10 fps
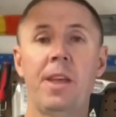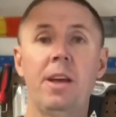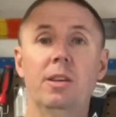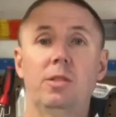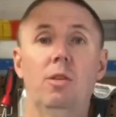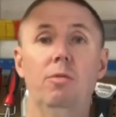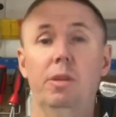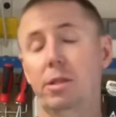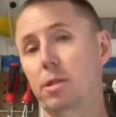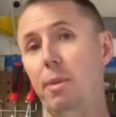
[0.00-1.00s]
So
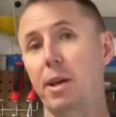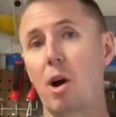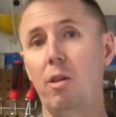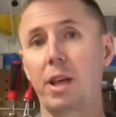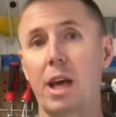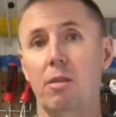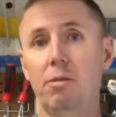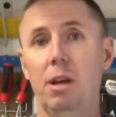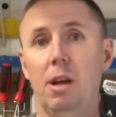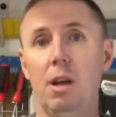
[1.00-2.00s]
this is me calling out
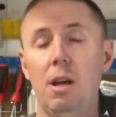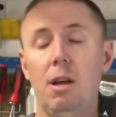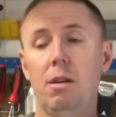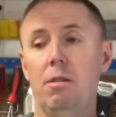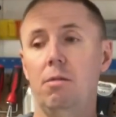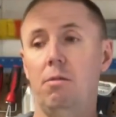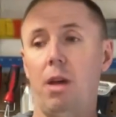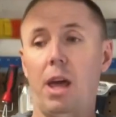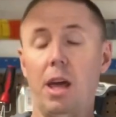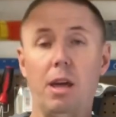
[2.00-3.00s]

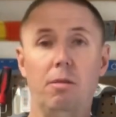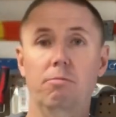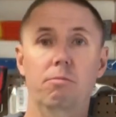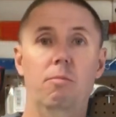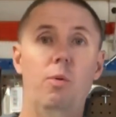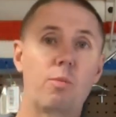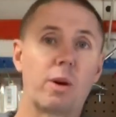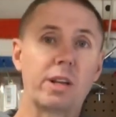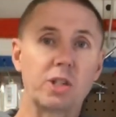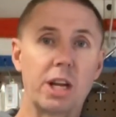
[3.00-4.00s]
a
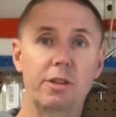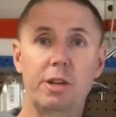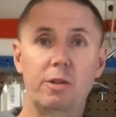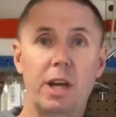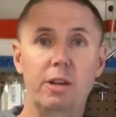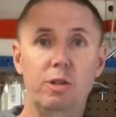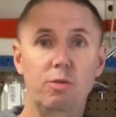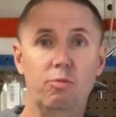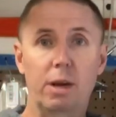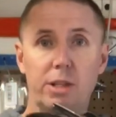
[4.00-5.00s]
woodworking channel that knows how to
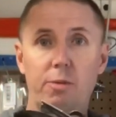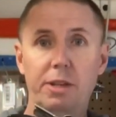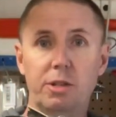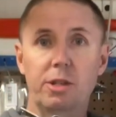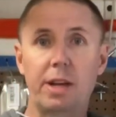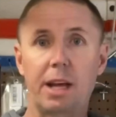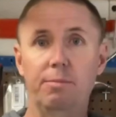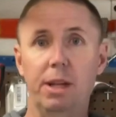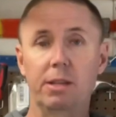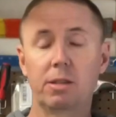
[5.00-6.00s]
do restorations on hand
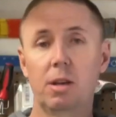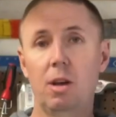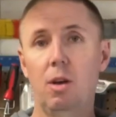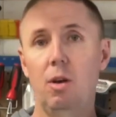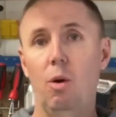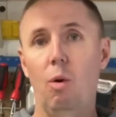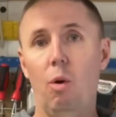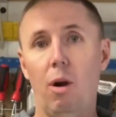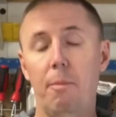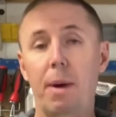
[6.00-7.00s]
planes,
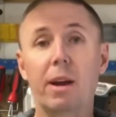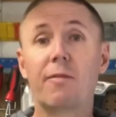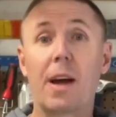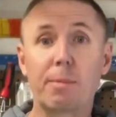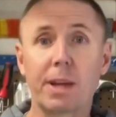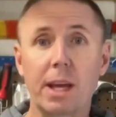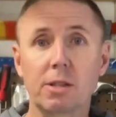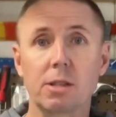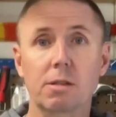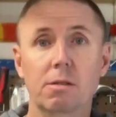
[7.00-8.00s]
or a metal
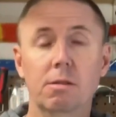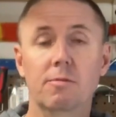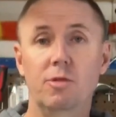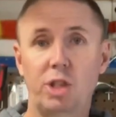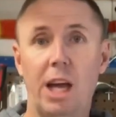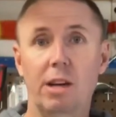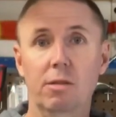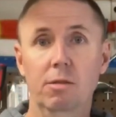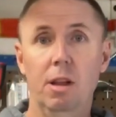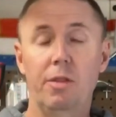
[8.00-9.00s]
fabrication
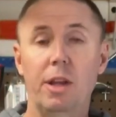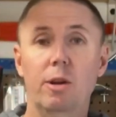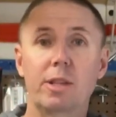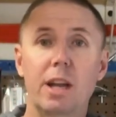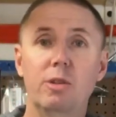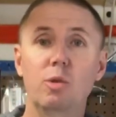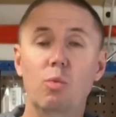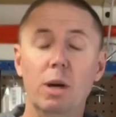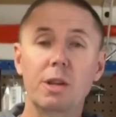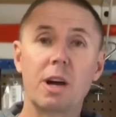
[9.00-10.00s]
channel that knows how to do
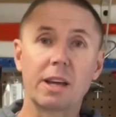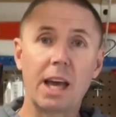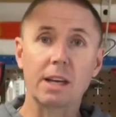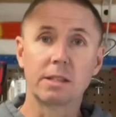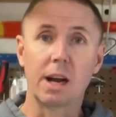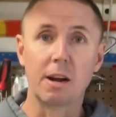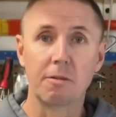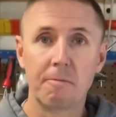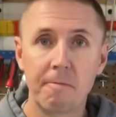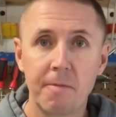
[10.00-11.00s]
welding on cast iron,
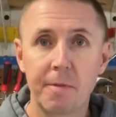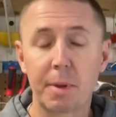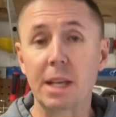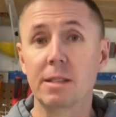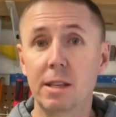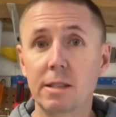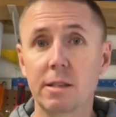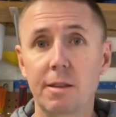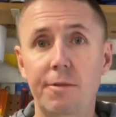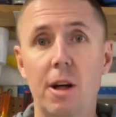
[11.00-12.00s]
because this is
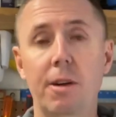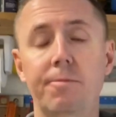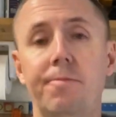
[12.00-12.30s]
the flaw.